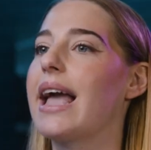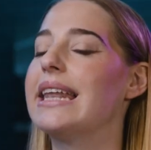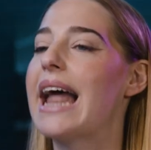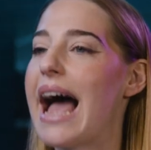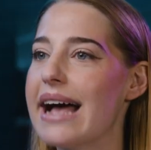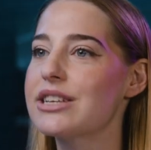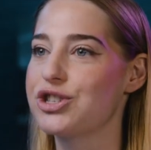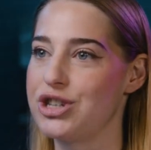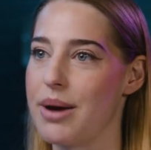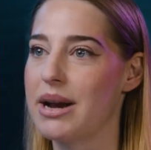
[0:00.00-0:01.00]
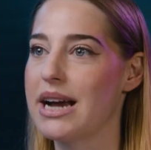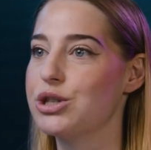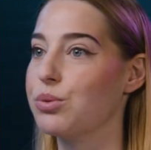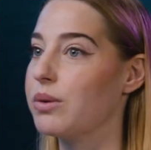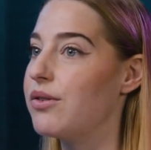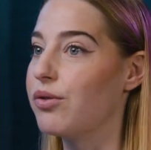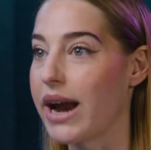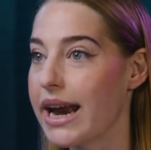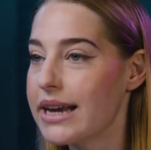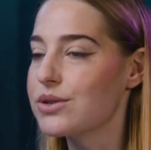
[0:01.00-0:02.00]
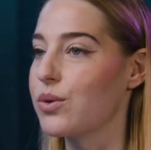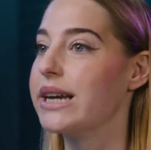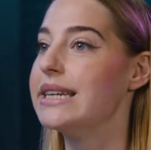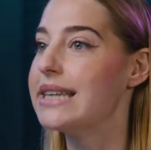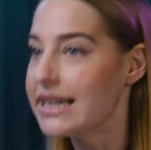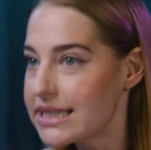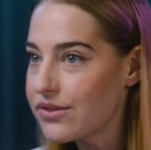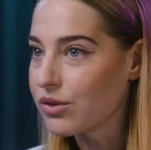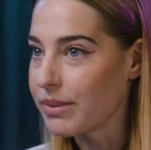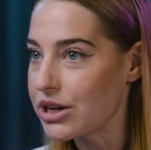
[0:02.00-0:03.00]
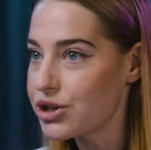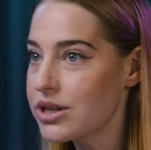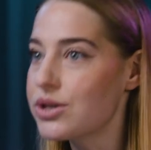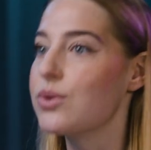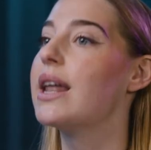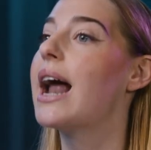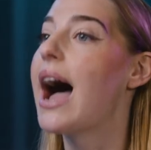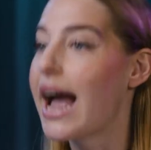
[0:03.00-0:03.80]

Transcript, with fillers: I can ask Gemini to rephrase or condense information so that